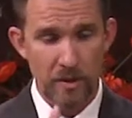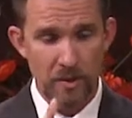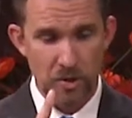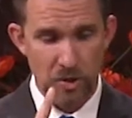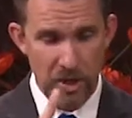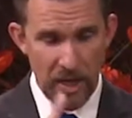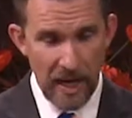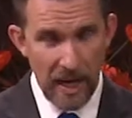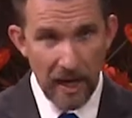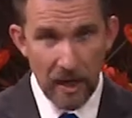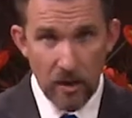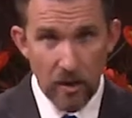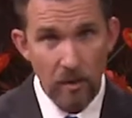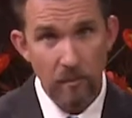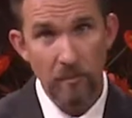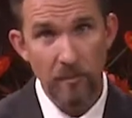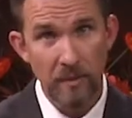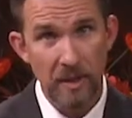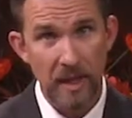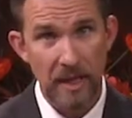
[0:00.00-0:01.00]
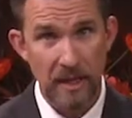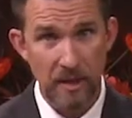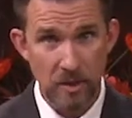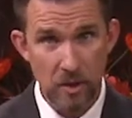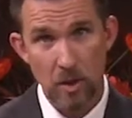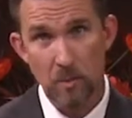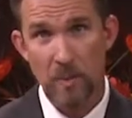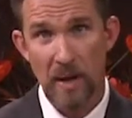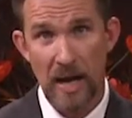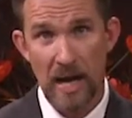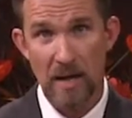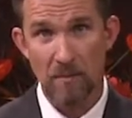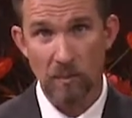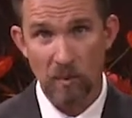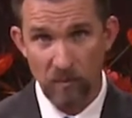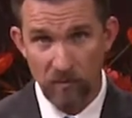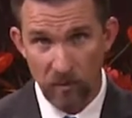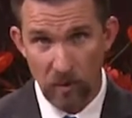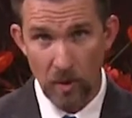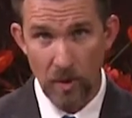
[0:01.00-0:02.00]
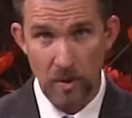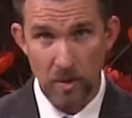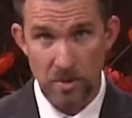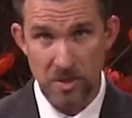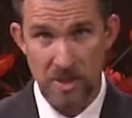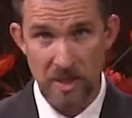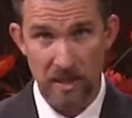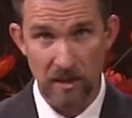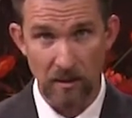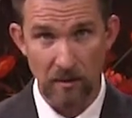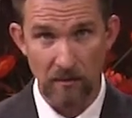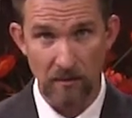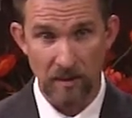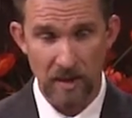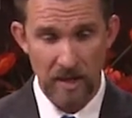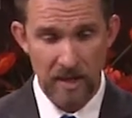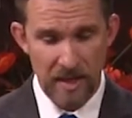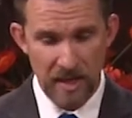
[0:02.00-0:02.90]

Check them in your Bible for yourself.